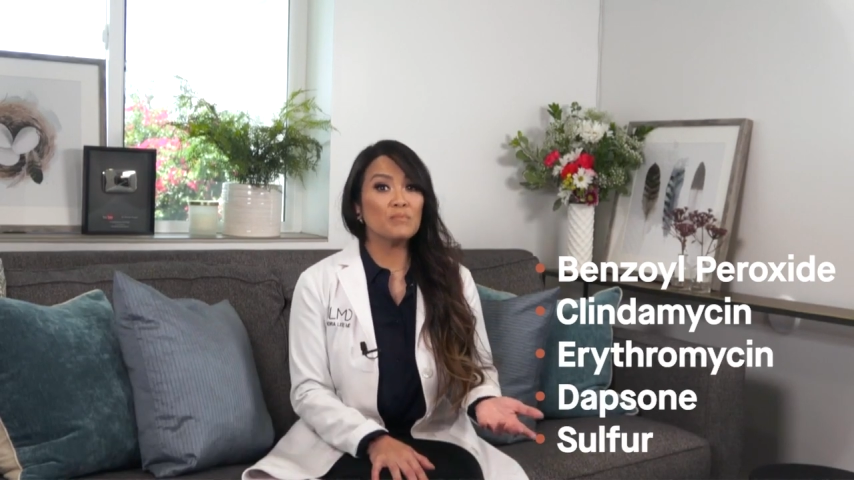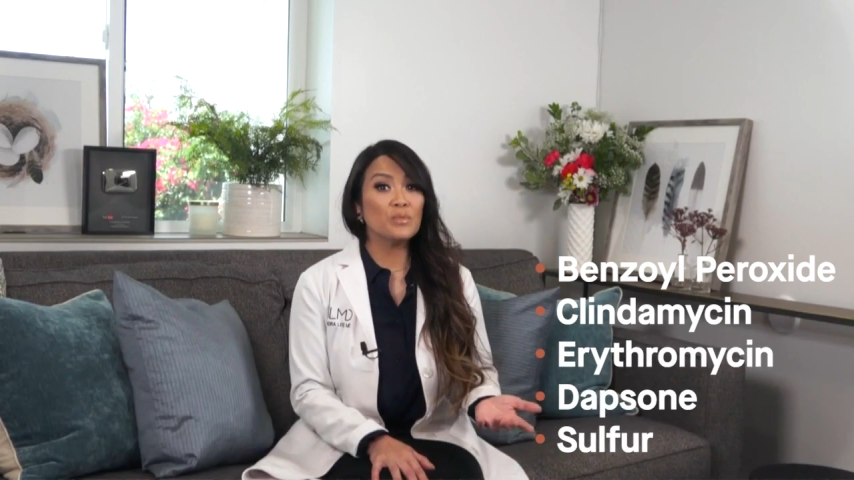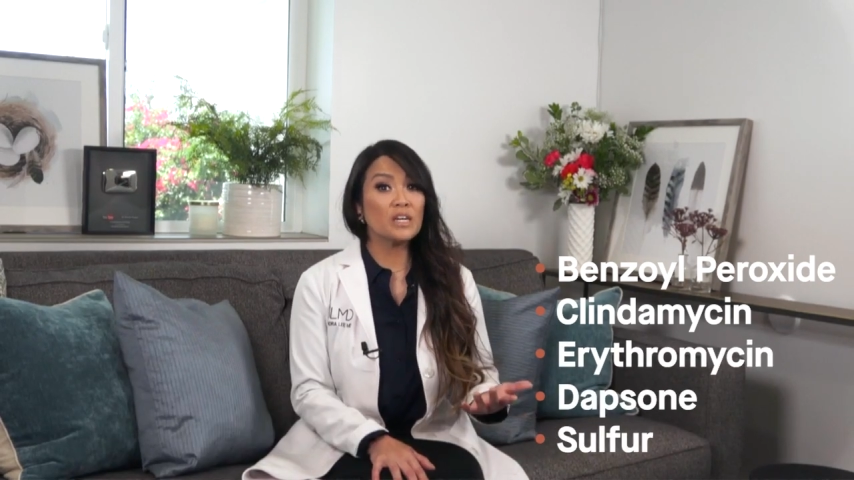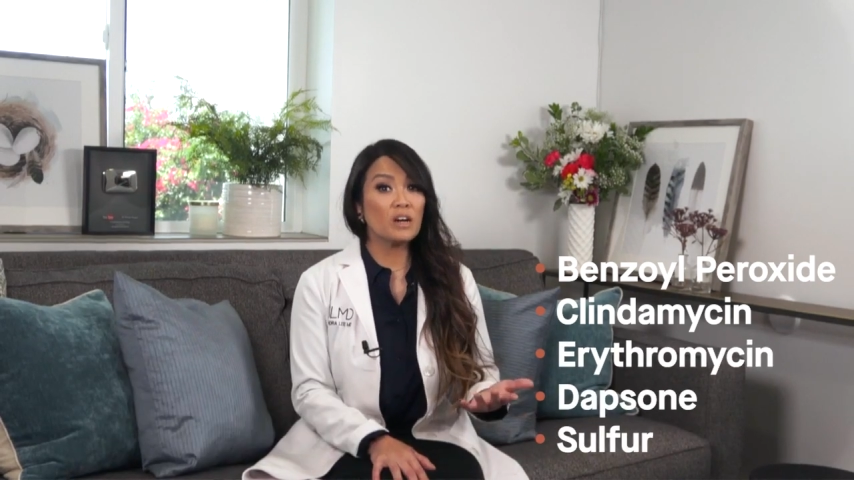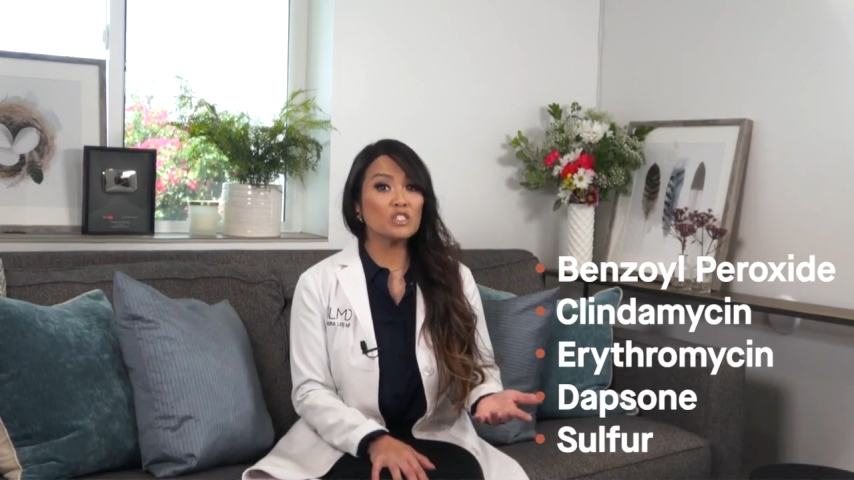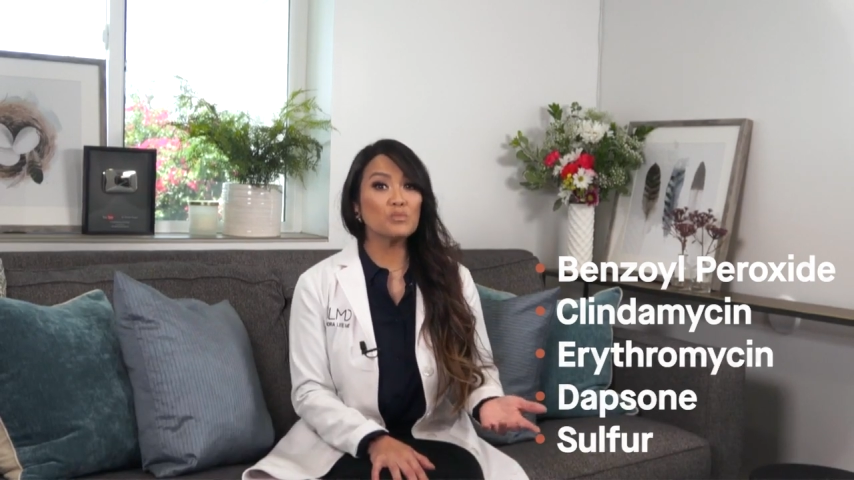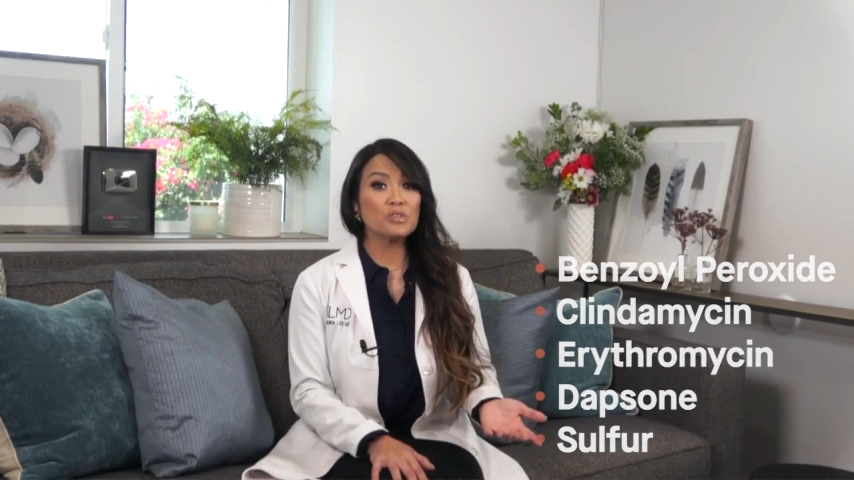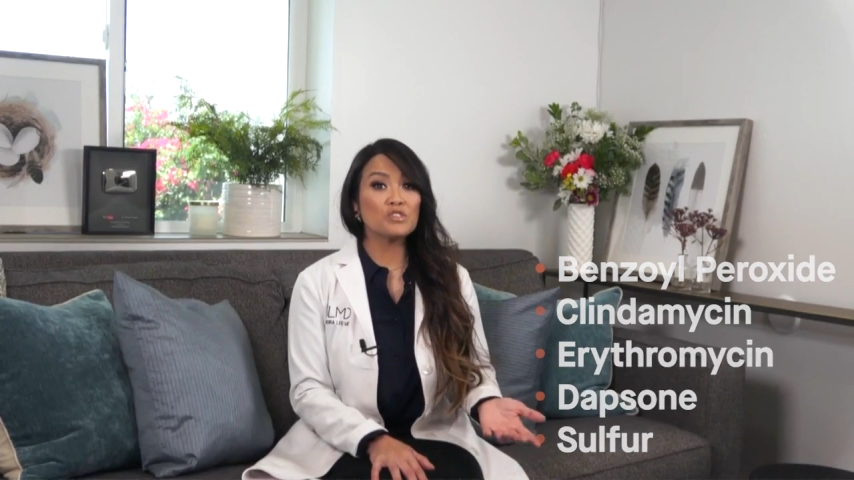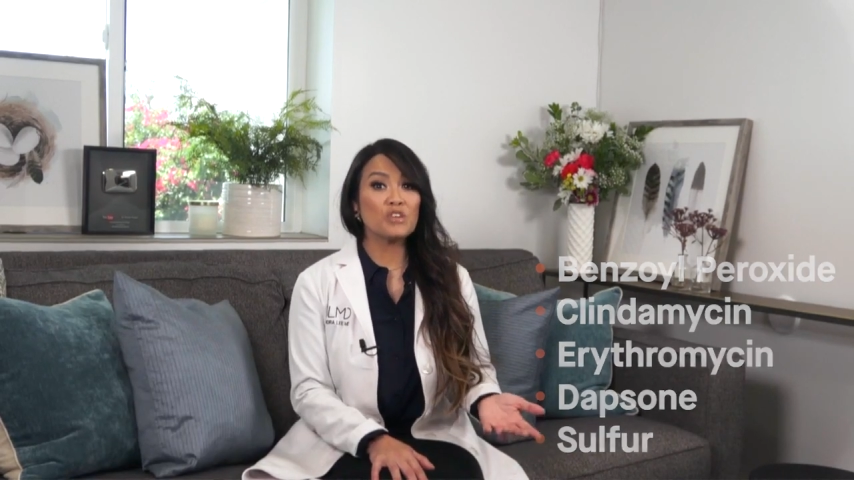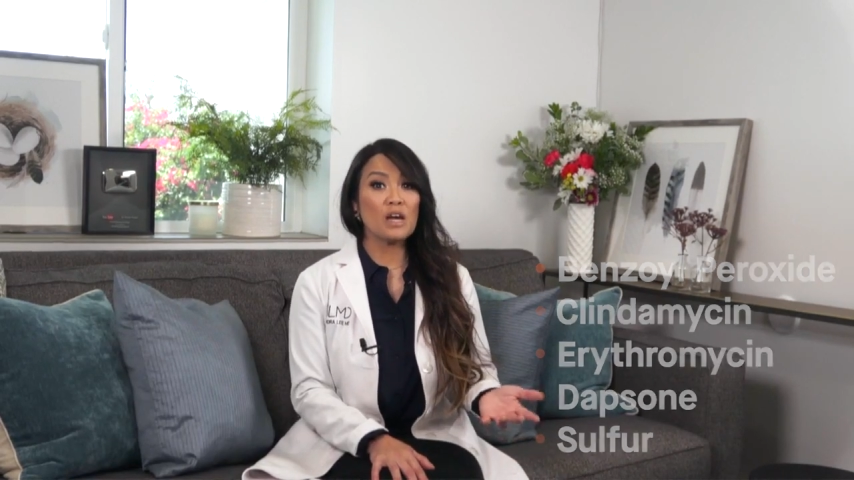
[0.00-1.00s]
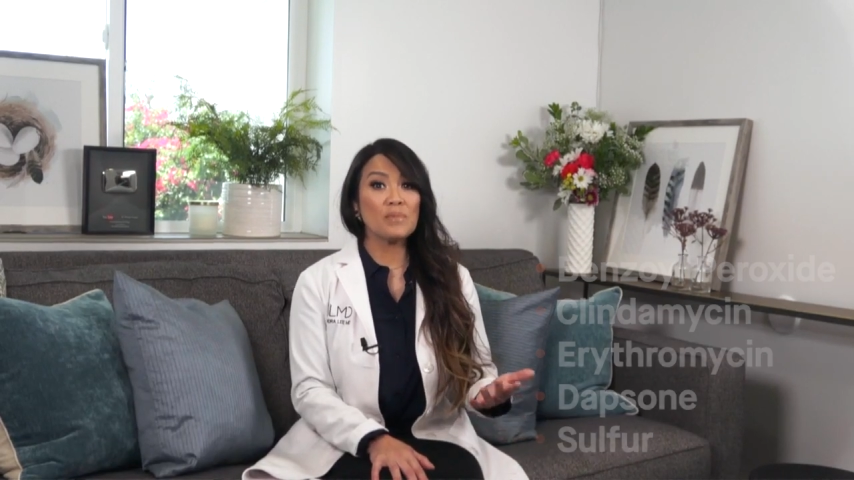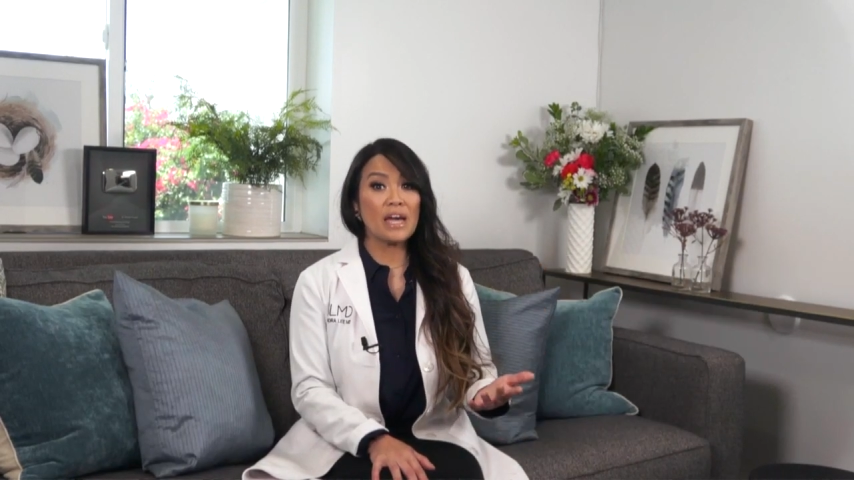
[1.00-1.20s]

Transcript: We can also prescribe